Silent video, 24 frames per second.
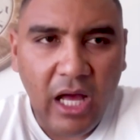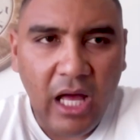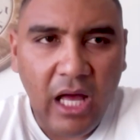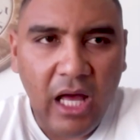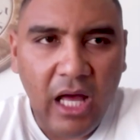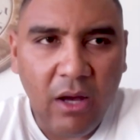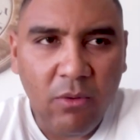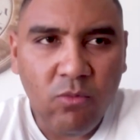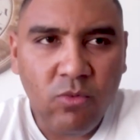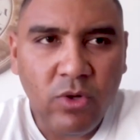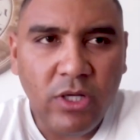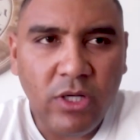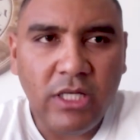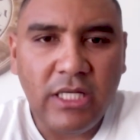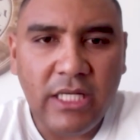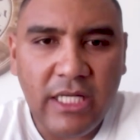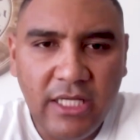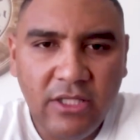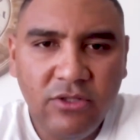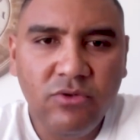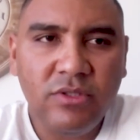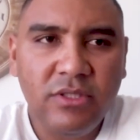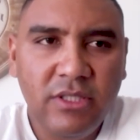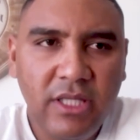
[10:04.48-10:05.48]
Um, we
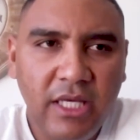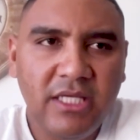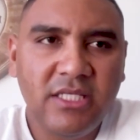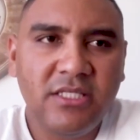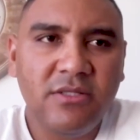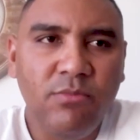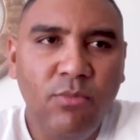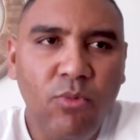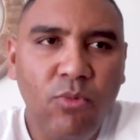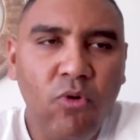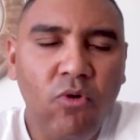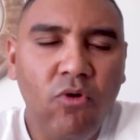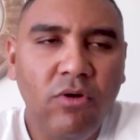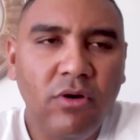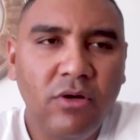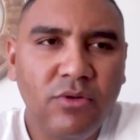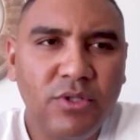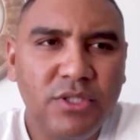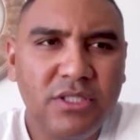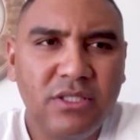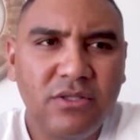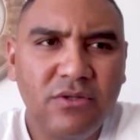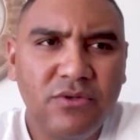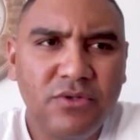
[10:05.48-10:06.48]
need to test more
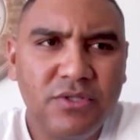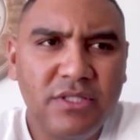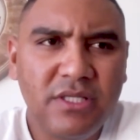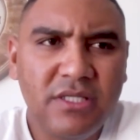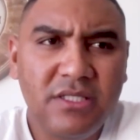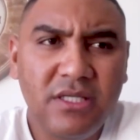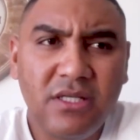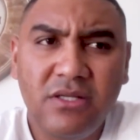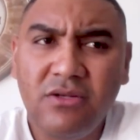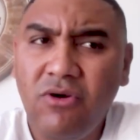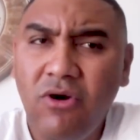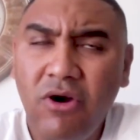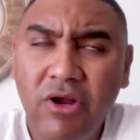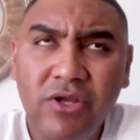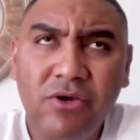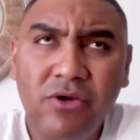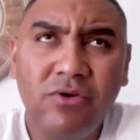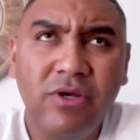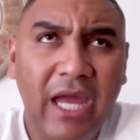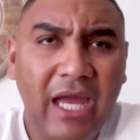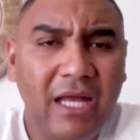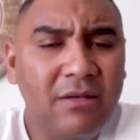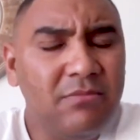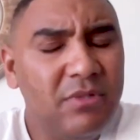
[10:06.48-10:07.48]
because the scenario
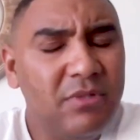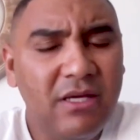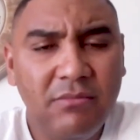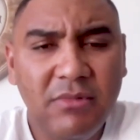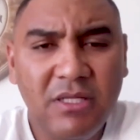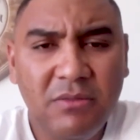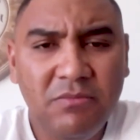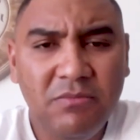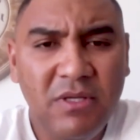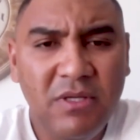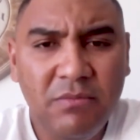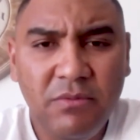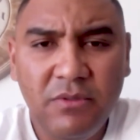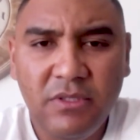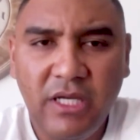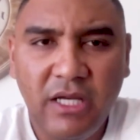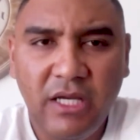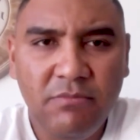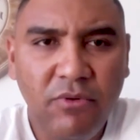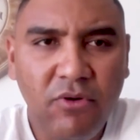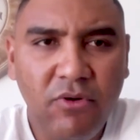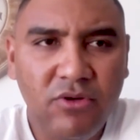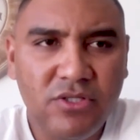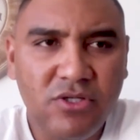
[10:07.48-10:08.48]
can be I mean, people
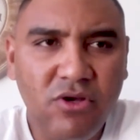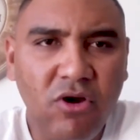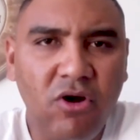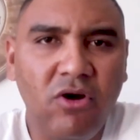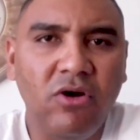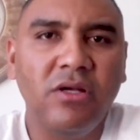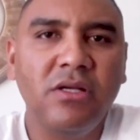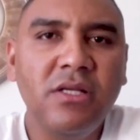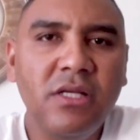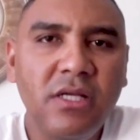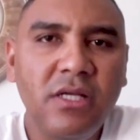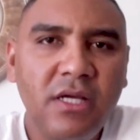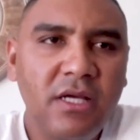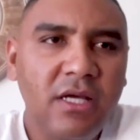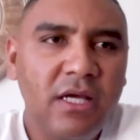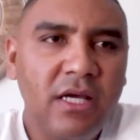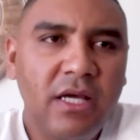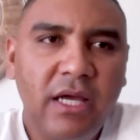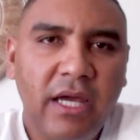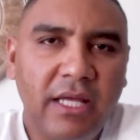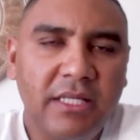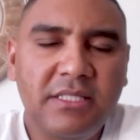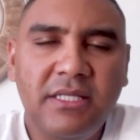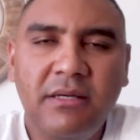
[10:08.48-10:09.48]
can pass on,
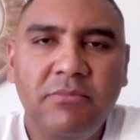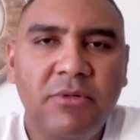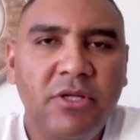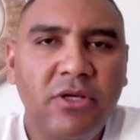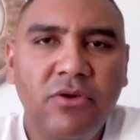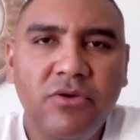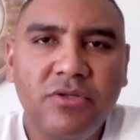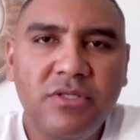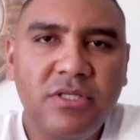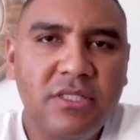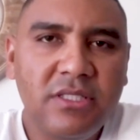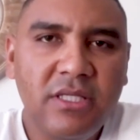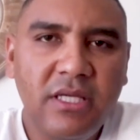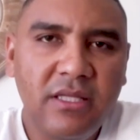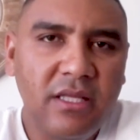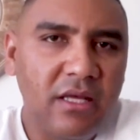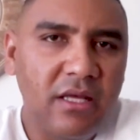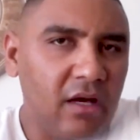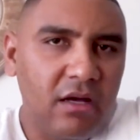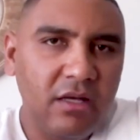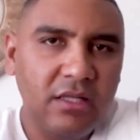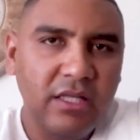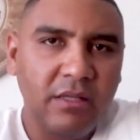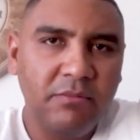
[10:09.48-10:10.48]
and somebody could just say, ah,
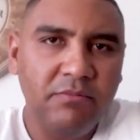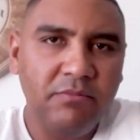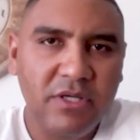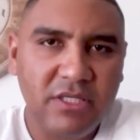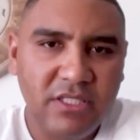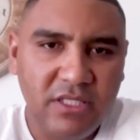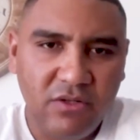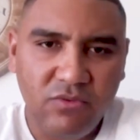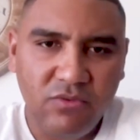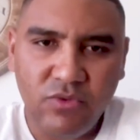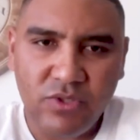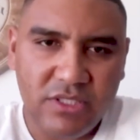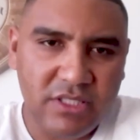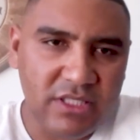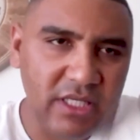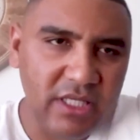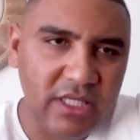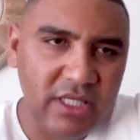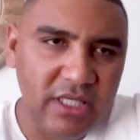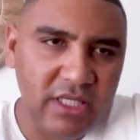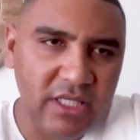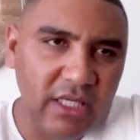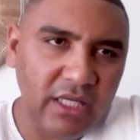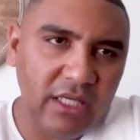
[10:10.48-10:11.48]
oh, that person was
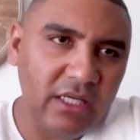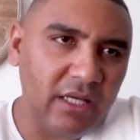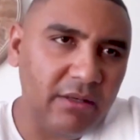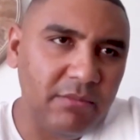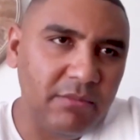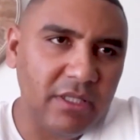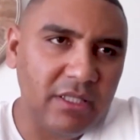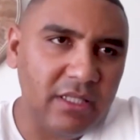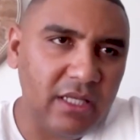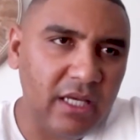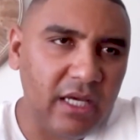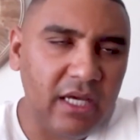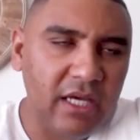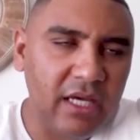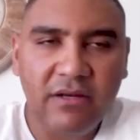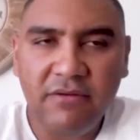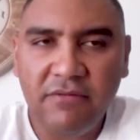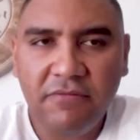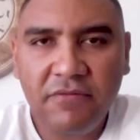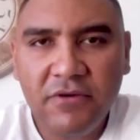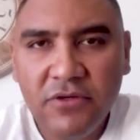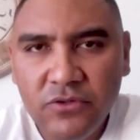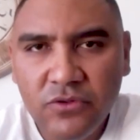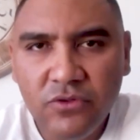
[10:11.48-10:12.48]
sick. I mean, they had
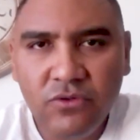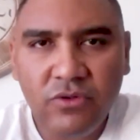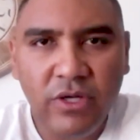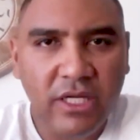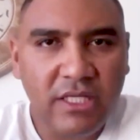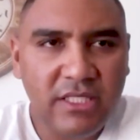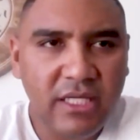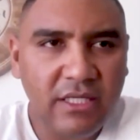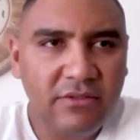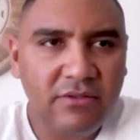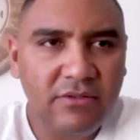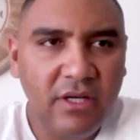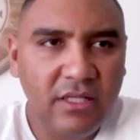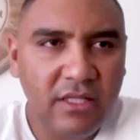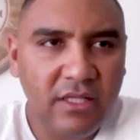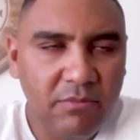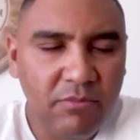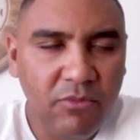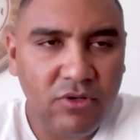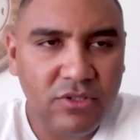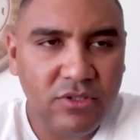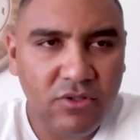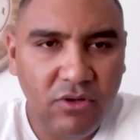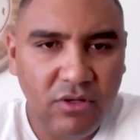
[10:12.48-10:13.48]
a flu, etc., and they
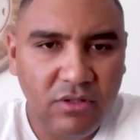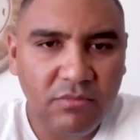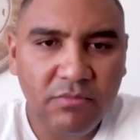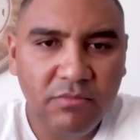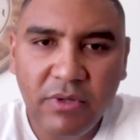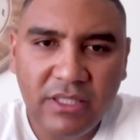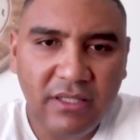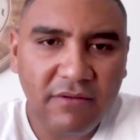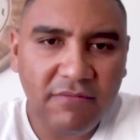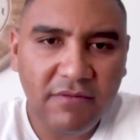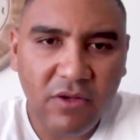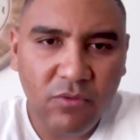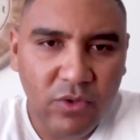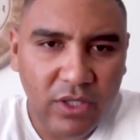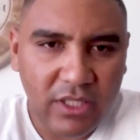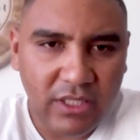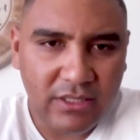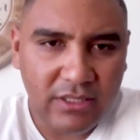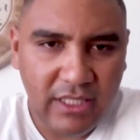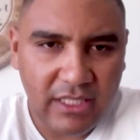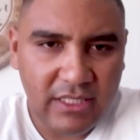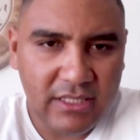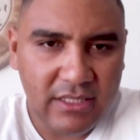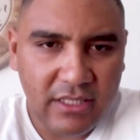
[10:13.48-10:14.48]
passed on. But if they
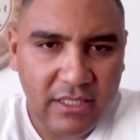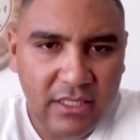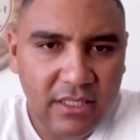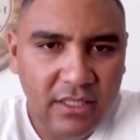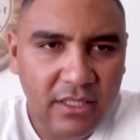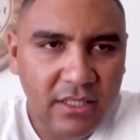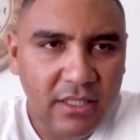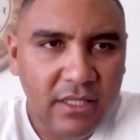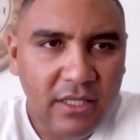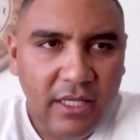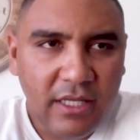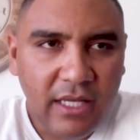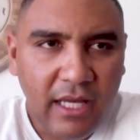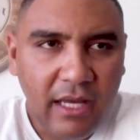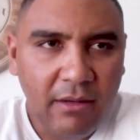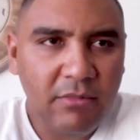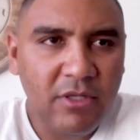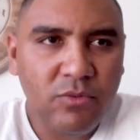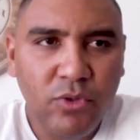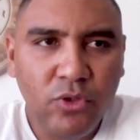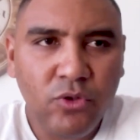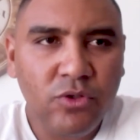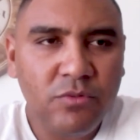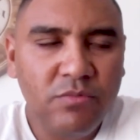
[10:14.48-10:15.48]
weren't tested, I
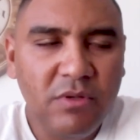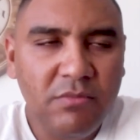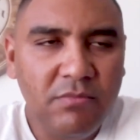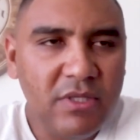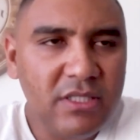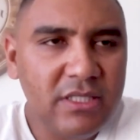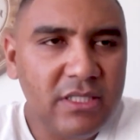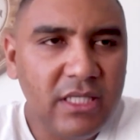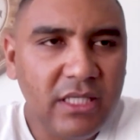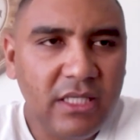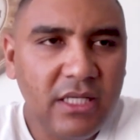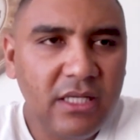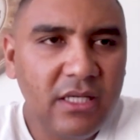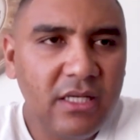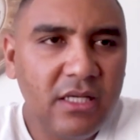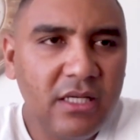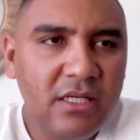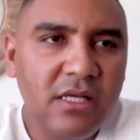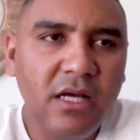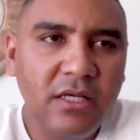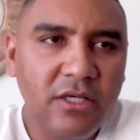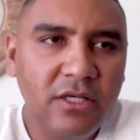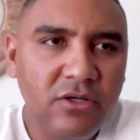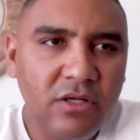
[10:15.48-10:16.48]
mean, we could be missing,
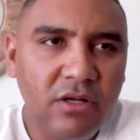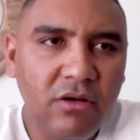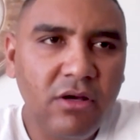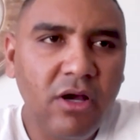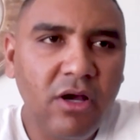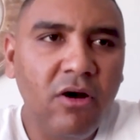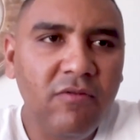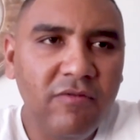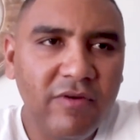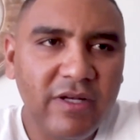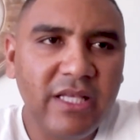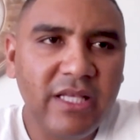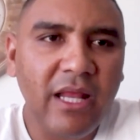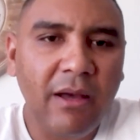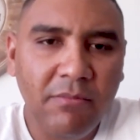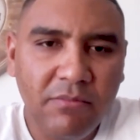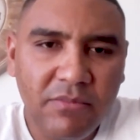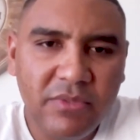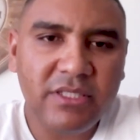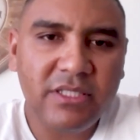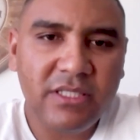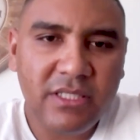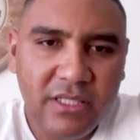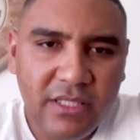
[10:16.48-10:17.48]
uh, you know, COVID
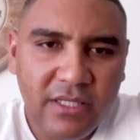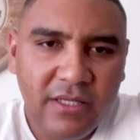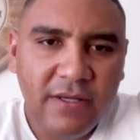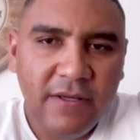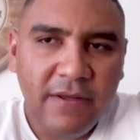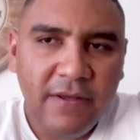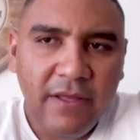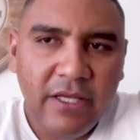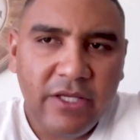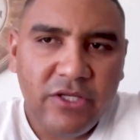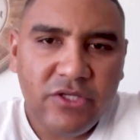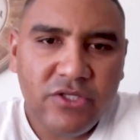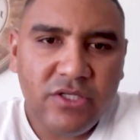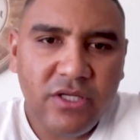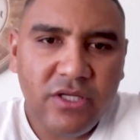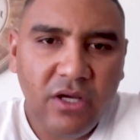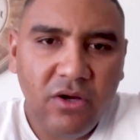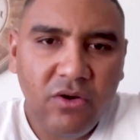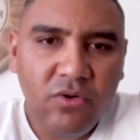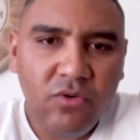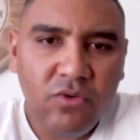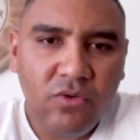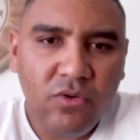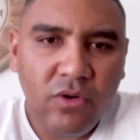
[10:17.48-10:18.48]
numbers.
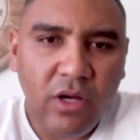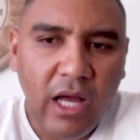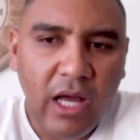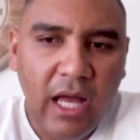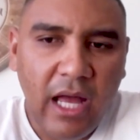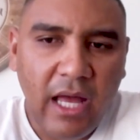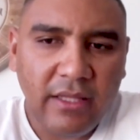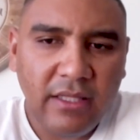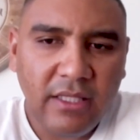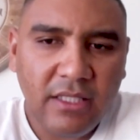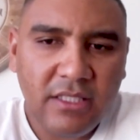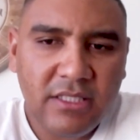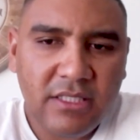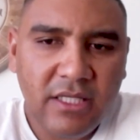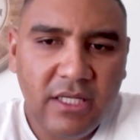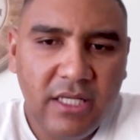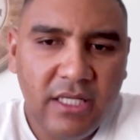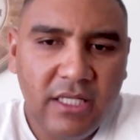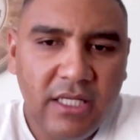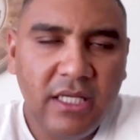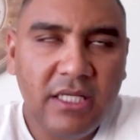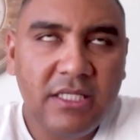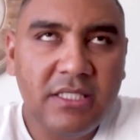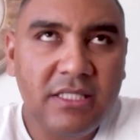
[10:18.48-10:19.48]
So I think
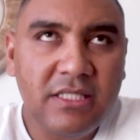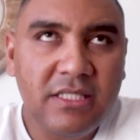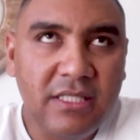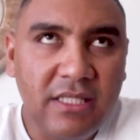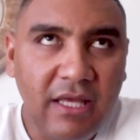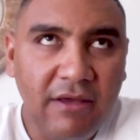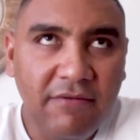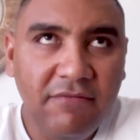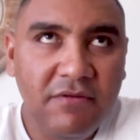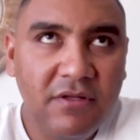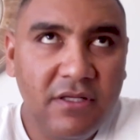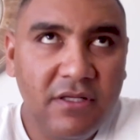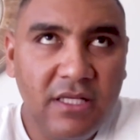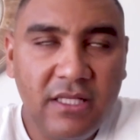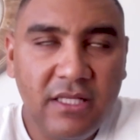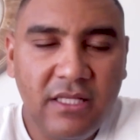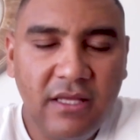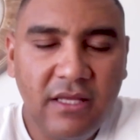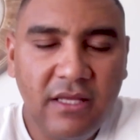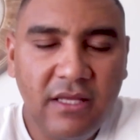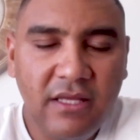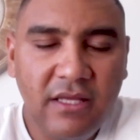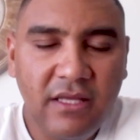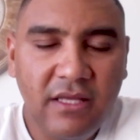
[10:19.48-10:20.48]
screening is definitely,
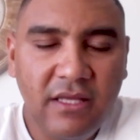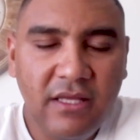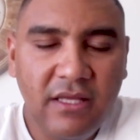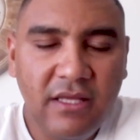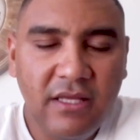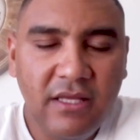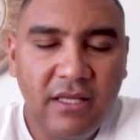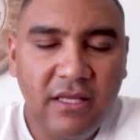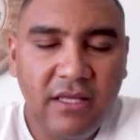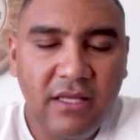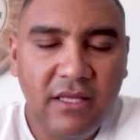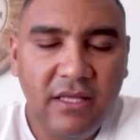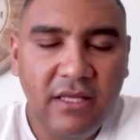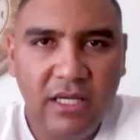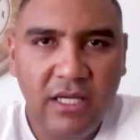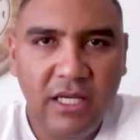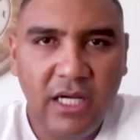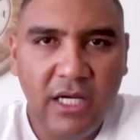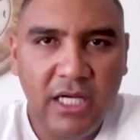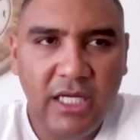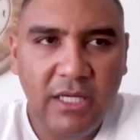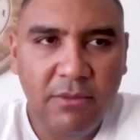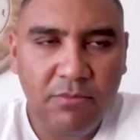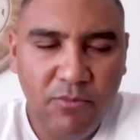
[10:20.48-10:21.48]
definitely, definitely
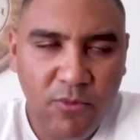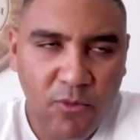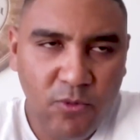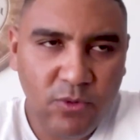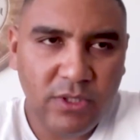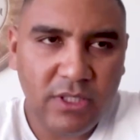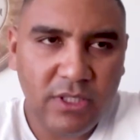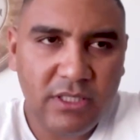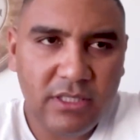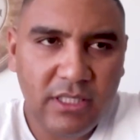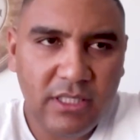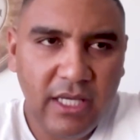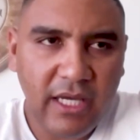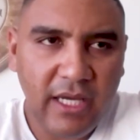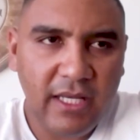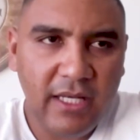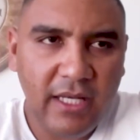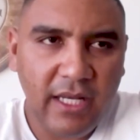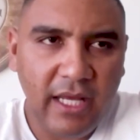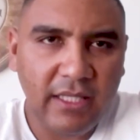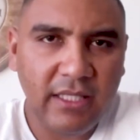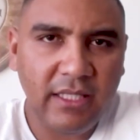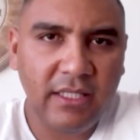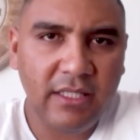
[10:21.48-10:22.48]
uh, important,
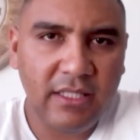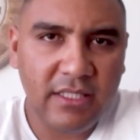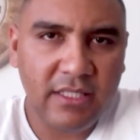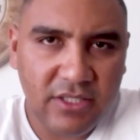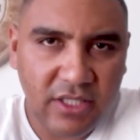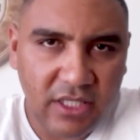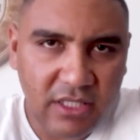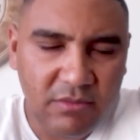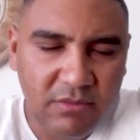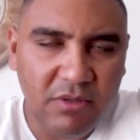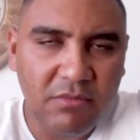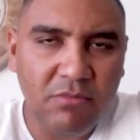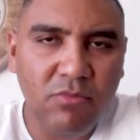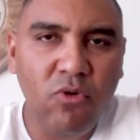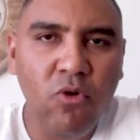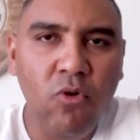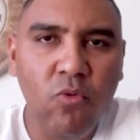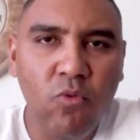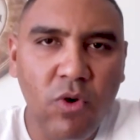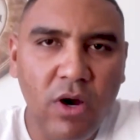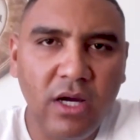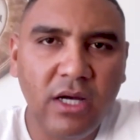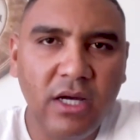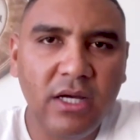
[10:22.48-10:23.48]
and I think there's going to be
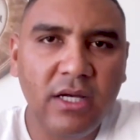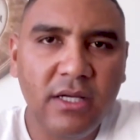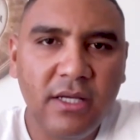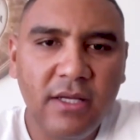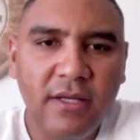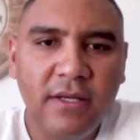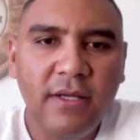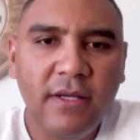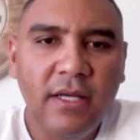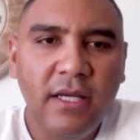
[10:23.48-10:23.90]
more work